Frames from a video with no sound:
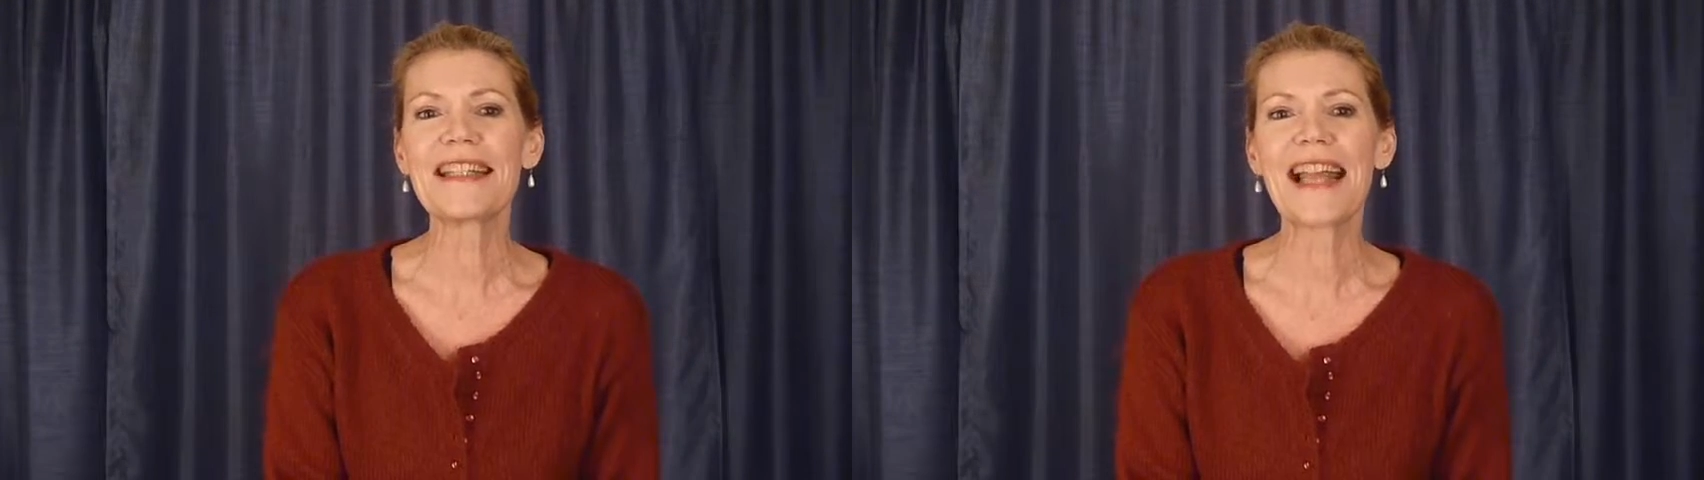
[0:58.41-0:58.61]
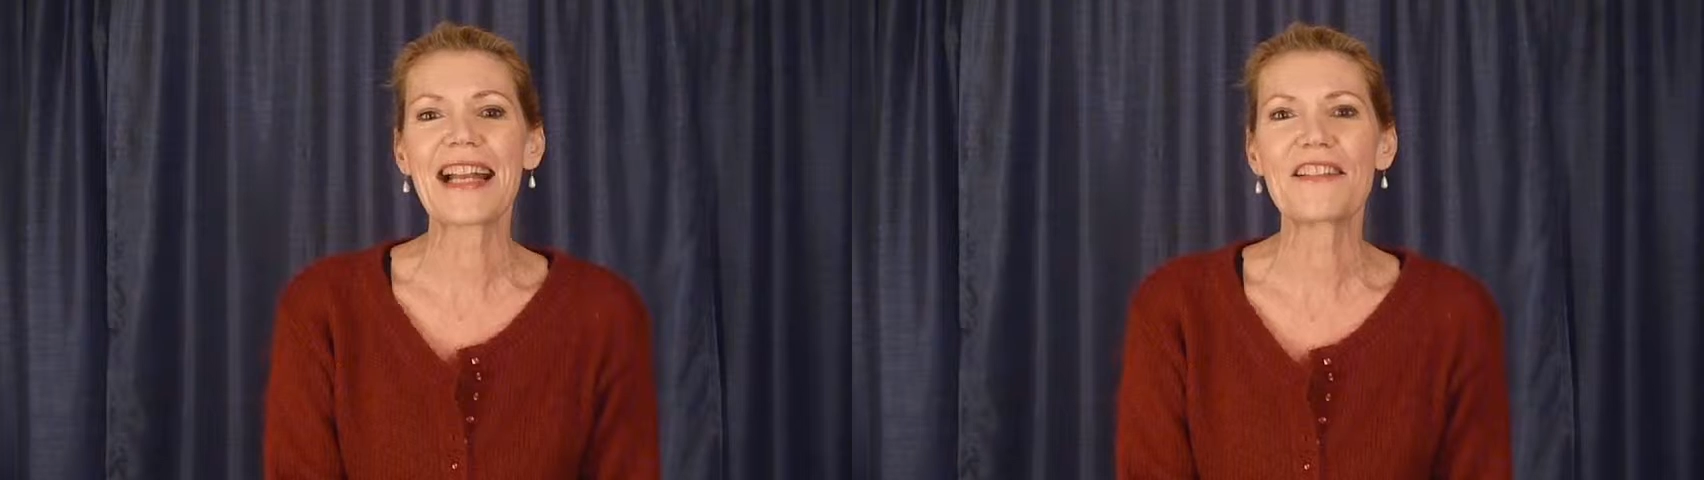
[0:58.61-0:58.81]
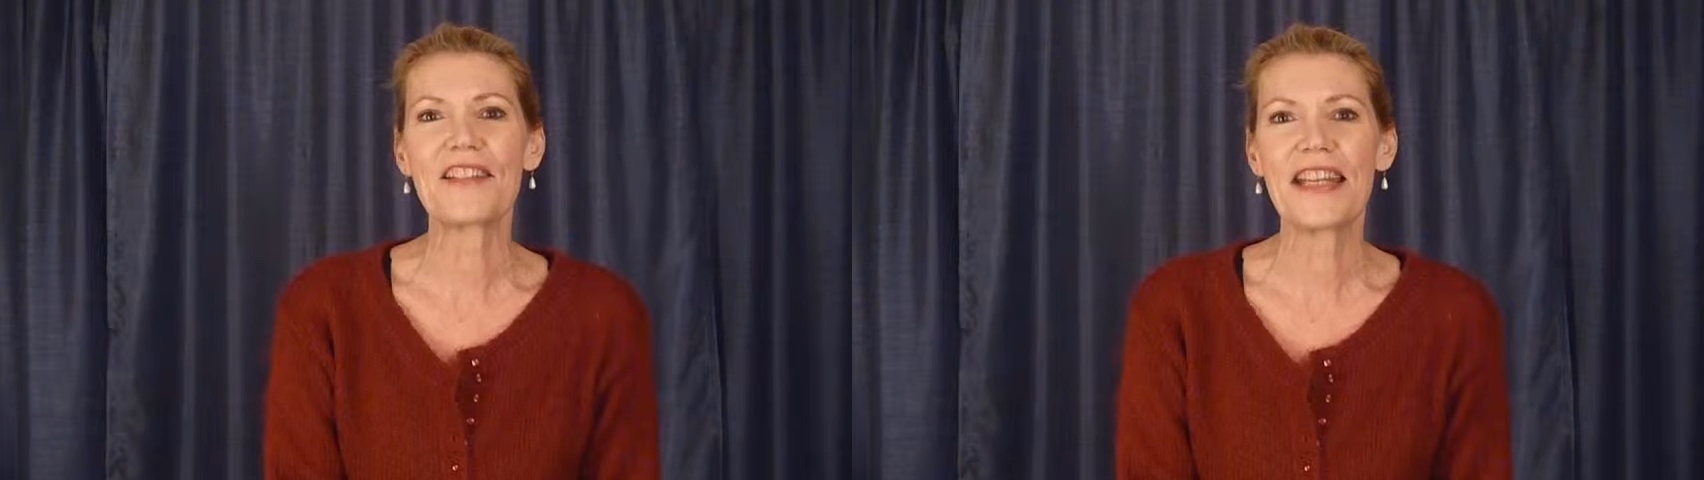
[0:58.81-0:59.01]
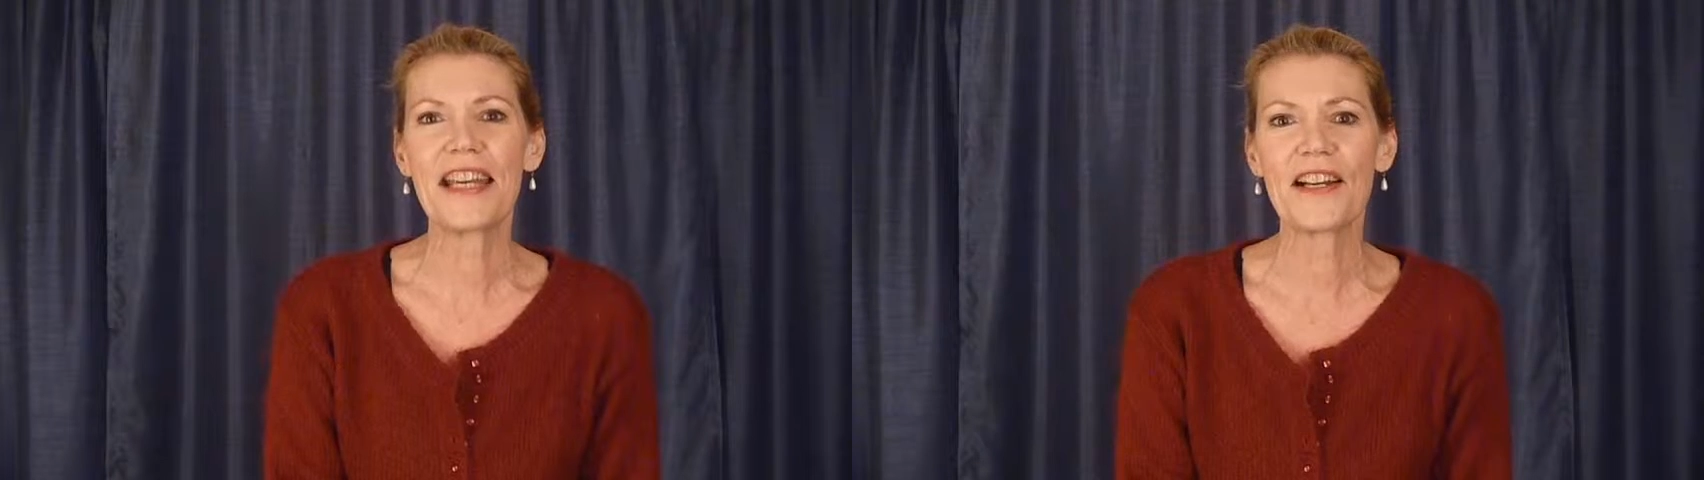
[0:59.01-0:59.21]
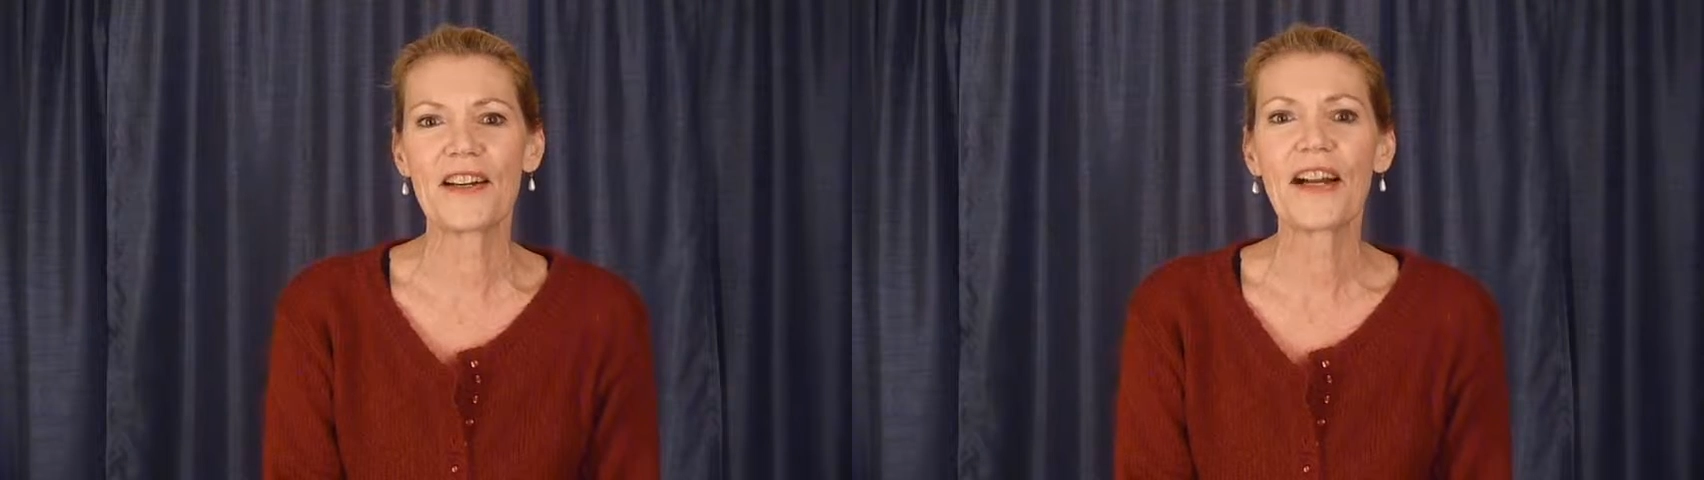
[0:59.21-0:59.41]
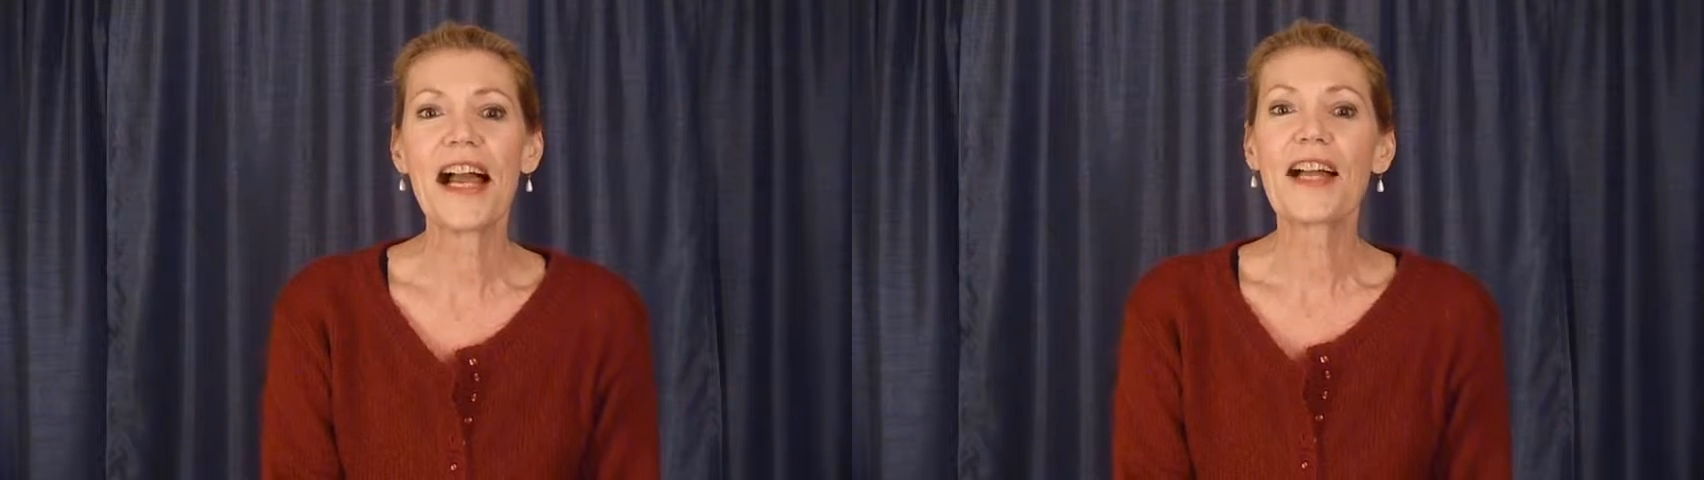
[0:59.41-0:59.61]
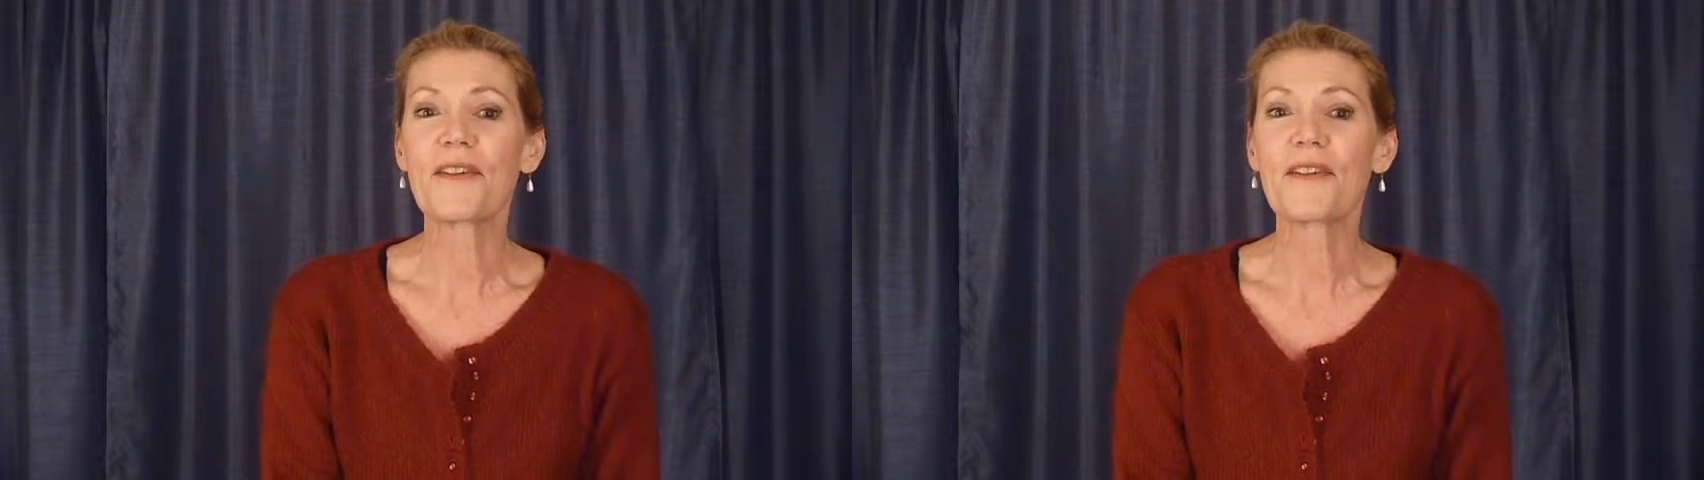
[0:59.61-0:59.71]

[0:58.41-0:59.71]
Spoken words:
next year.